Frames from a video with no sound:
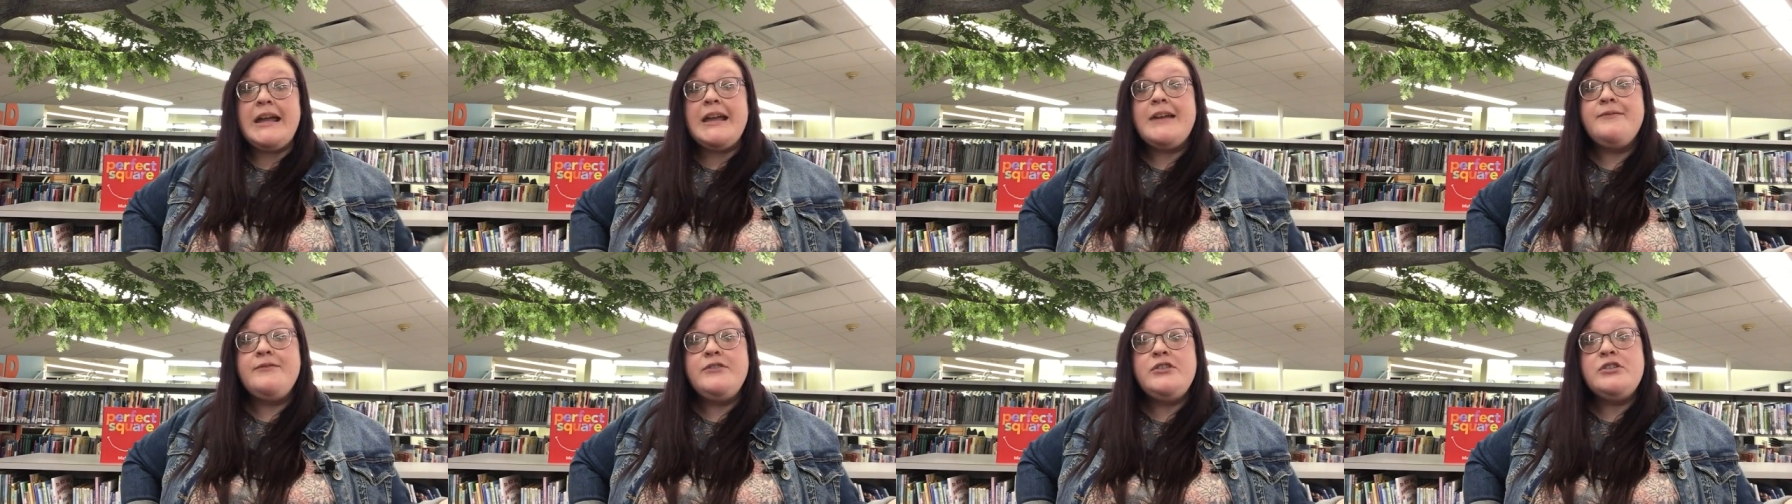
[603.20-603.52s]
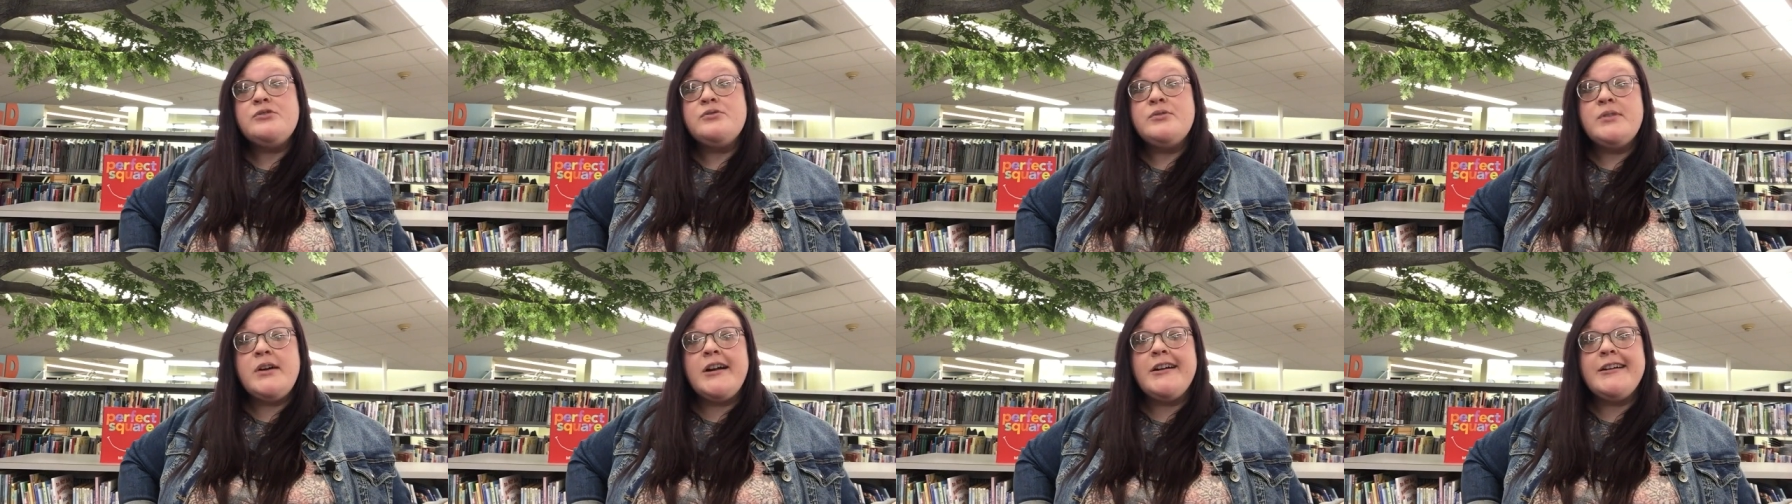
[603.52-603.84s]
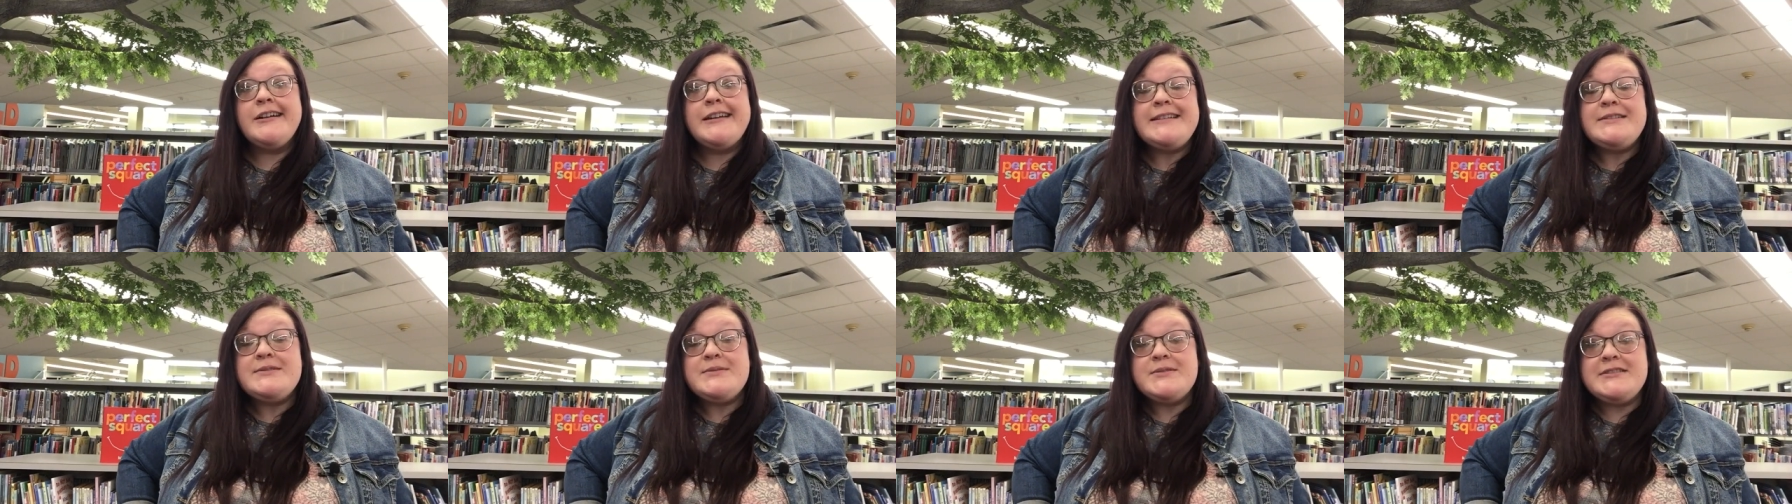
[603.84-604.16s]
If you
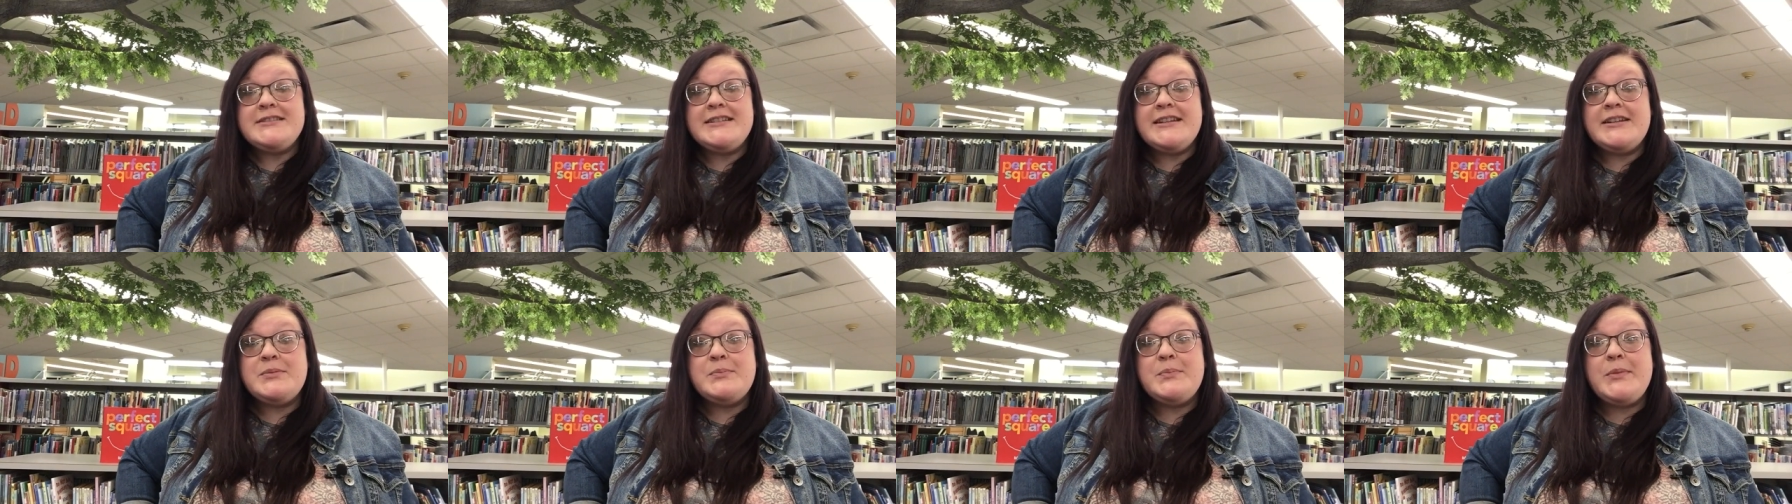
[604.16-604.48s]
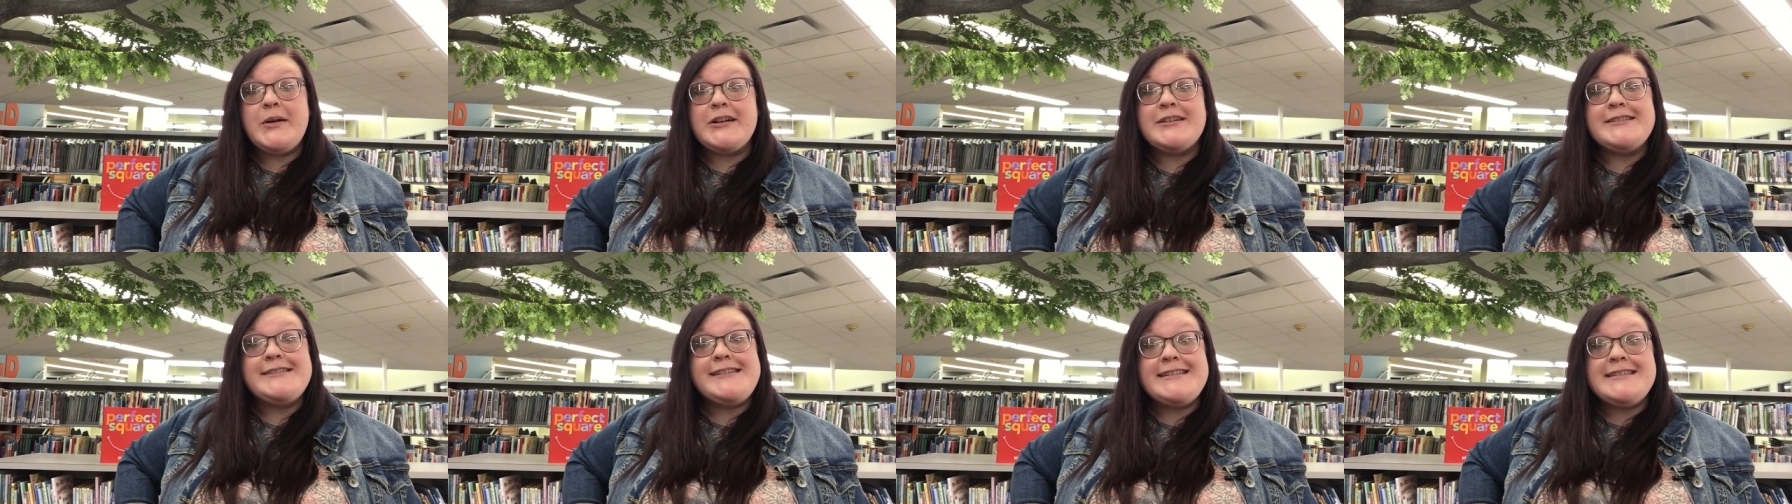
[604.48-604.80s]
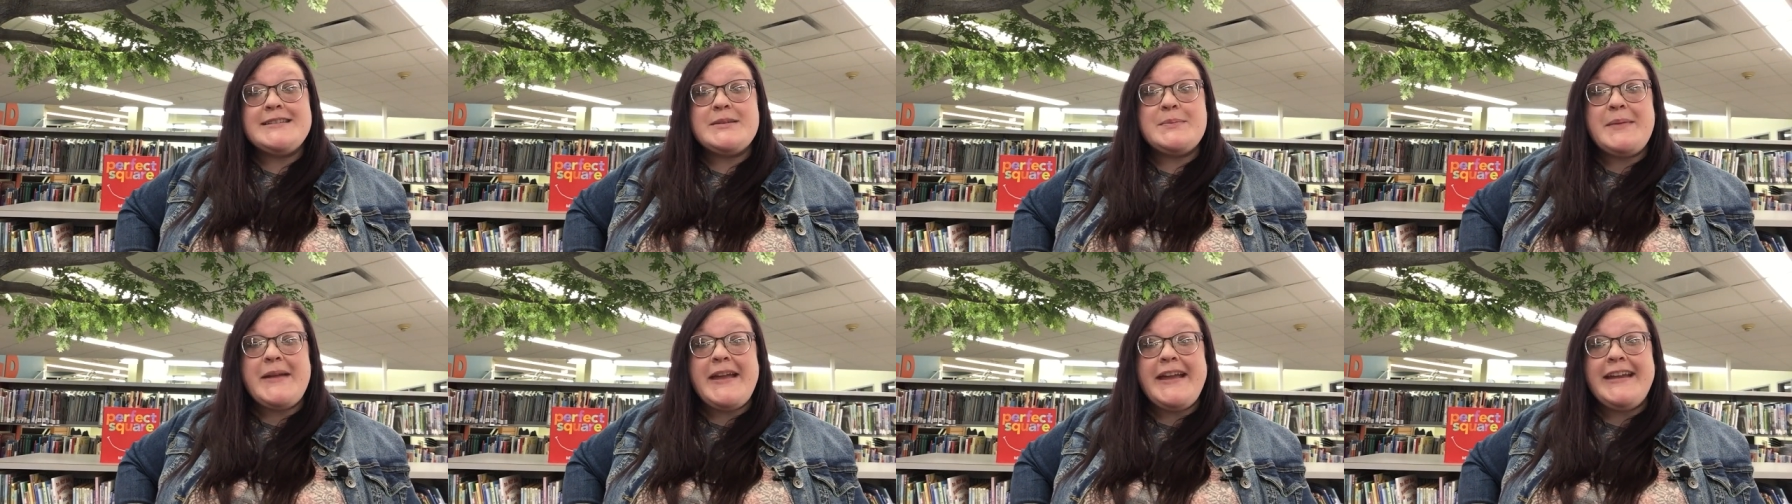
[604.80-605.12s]
are interested in
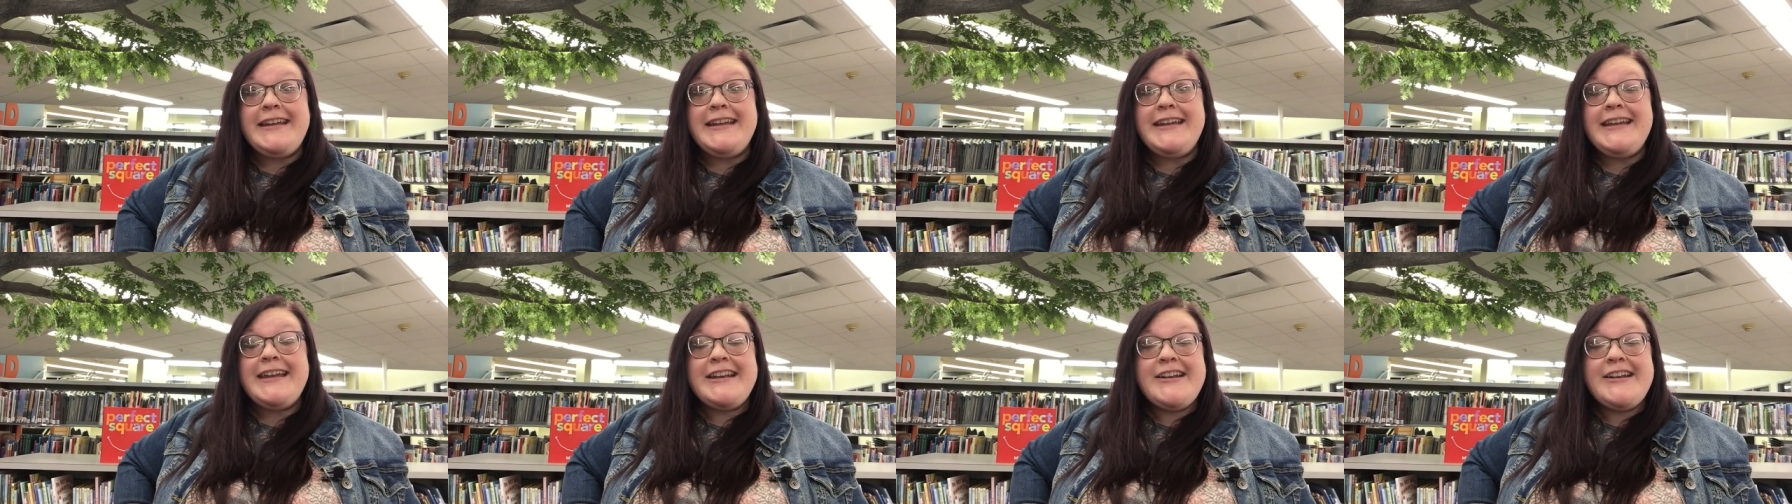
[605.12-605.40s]
participating